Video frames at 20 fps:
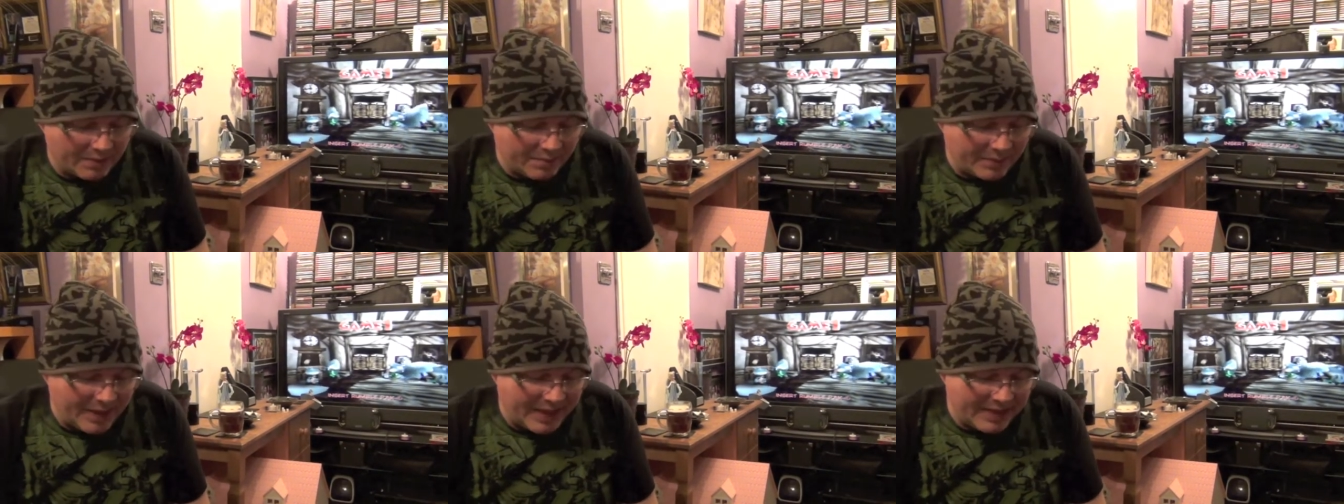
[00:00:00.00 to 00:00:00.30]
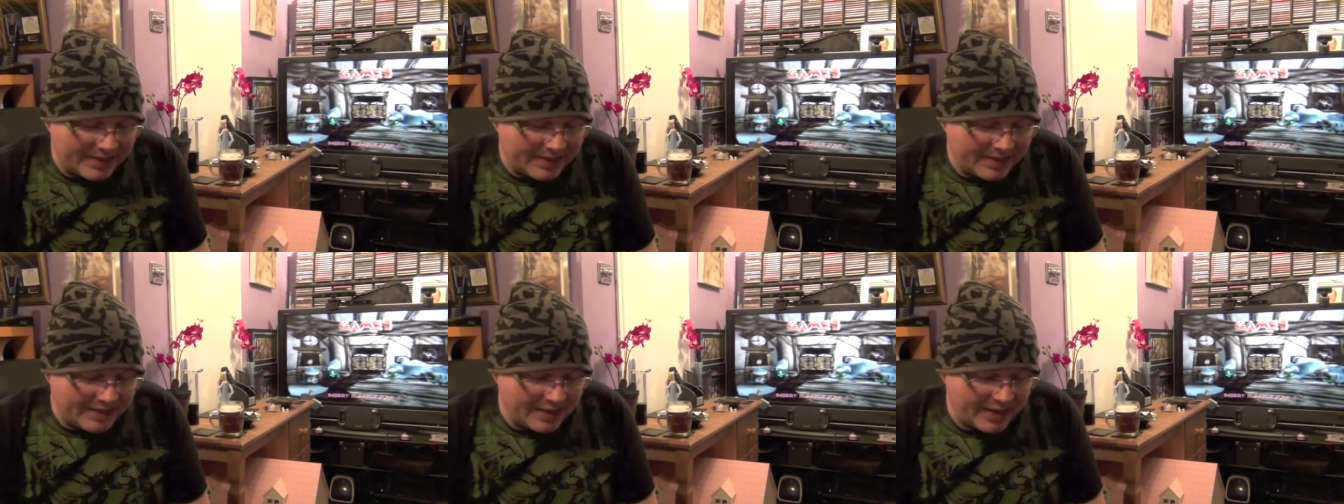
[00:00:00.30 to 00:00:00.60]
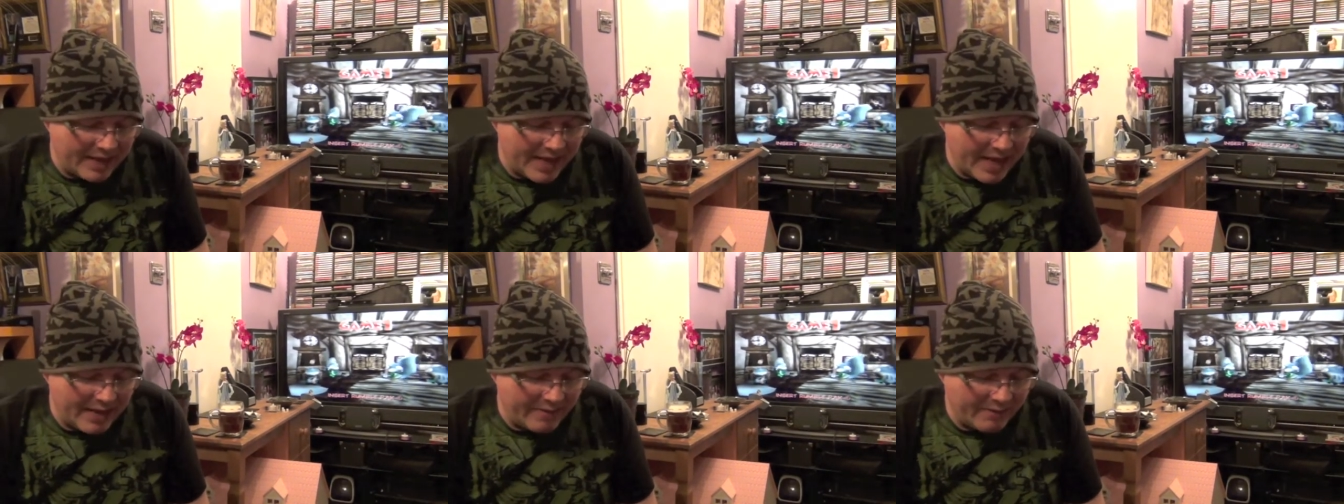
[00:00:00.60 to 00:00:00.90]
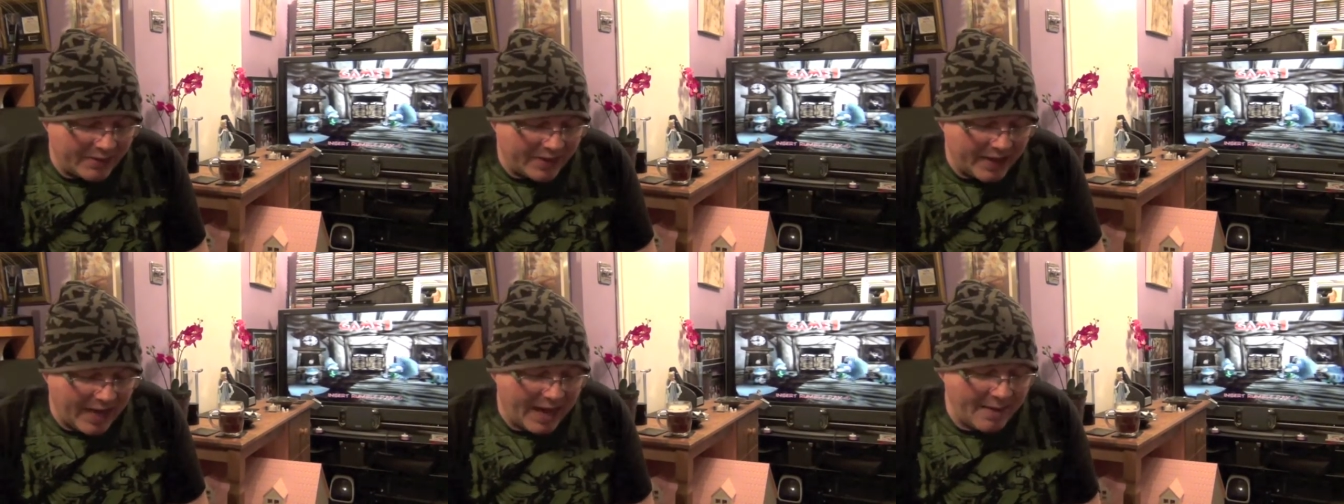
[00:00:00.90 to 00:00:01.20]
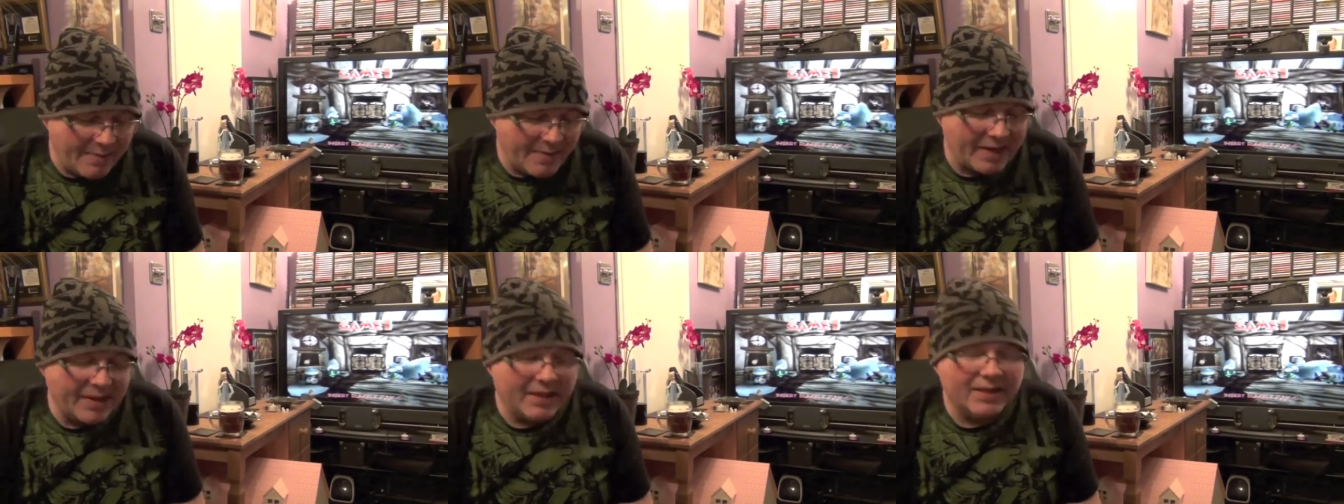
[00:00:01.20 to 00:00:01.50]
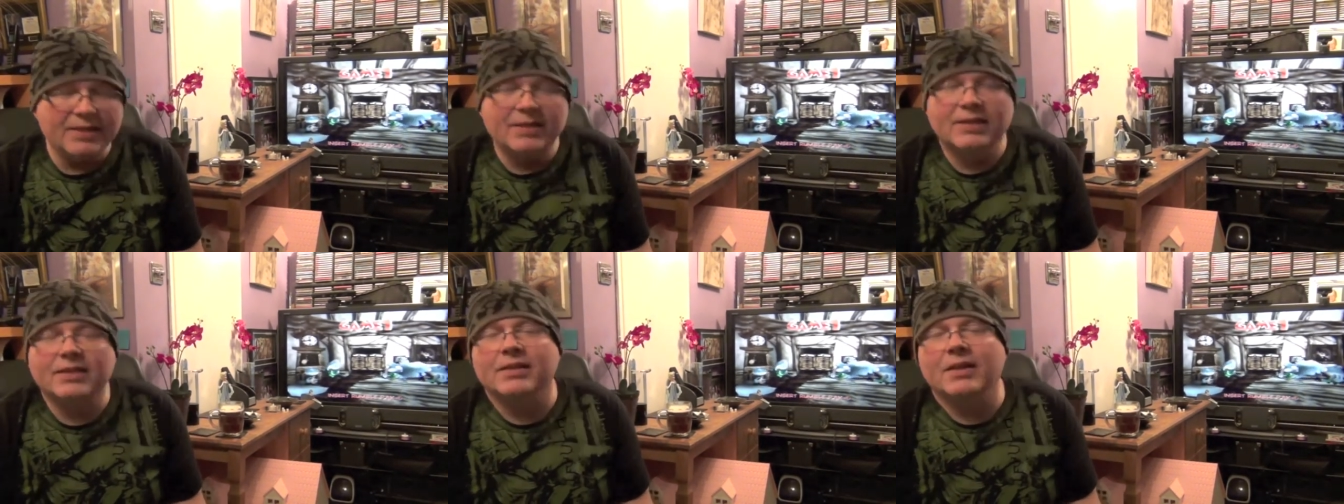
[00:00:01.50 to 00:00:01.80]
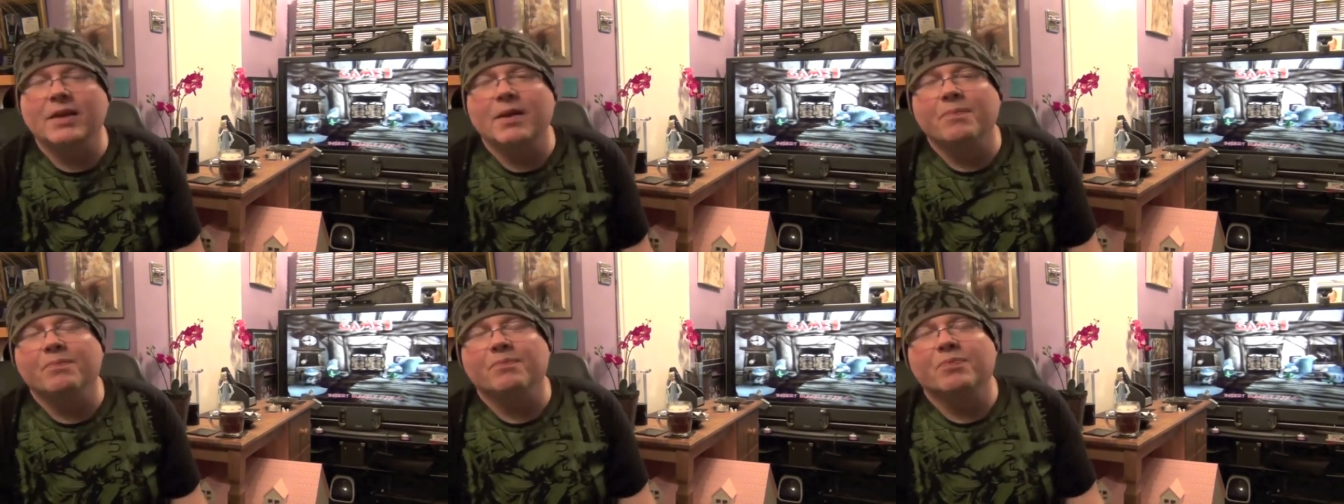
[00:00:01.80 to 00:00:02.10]
basically the game is
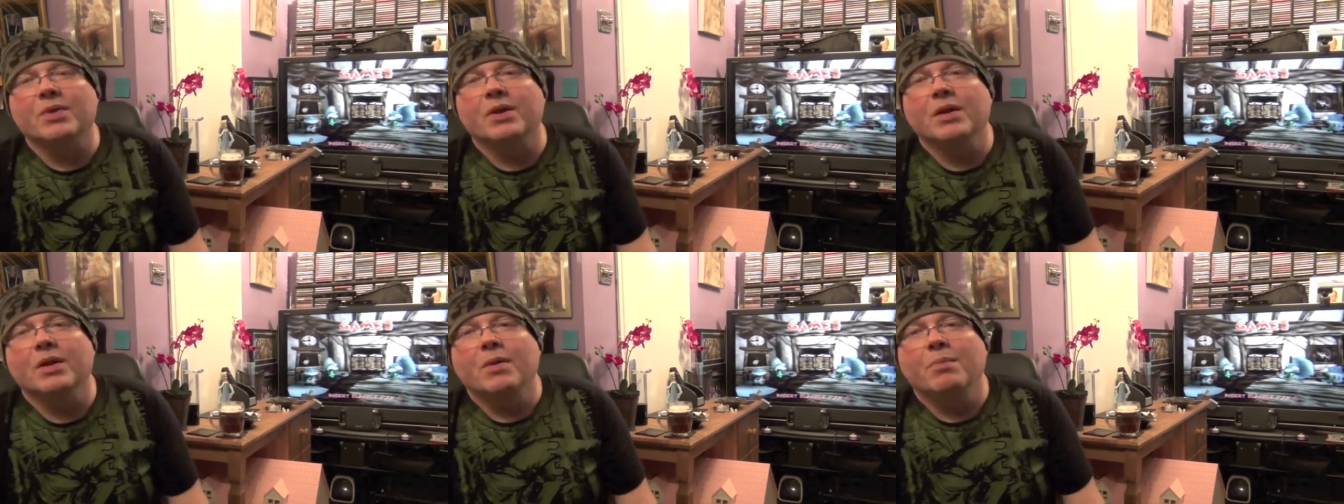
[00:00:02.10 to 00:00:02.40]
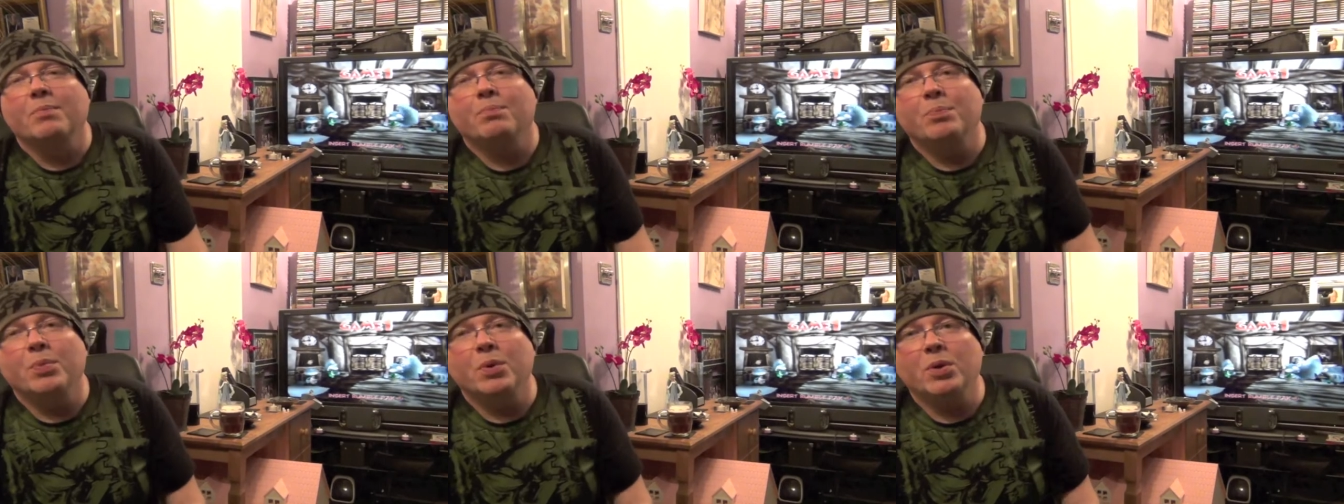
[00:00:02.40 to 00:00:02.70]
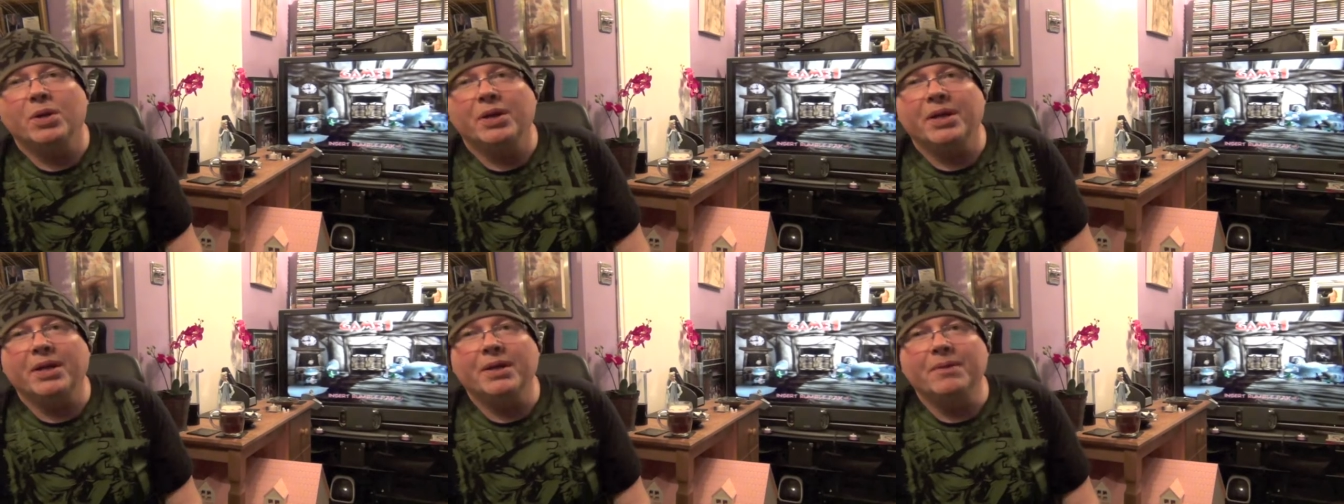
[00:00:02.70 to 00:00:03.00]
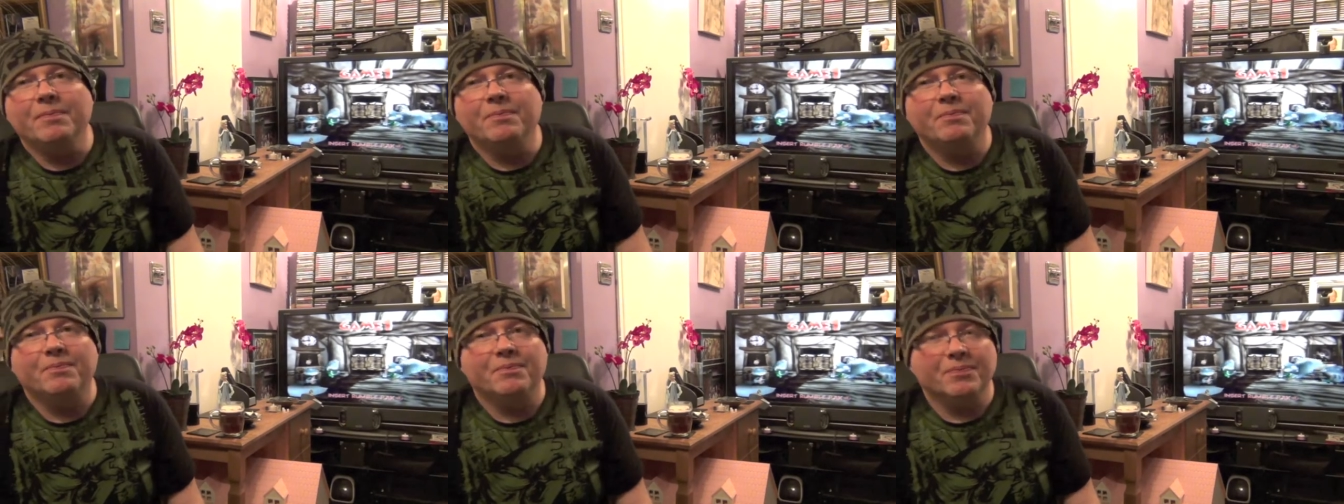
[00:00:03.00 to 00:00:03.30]
Bully,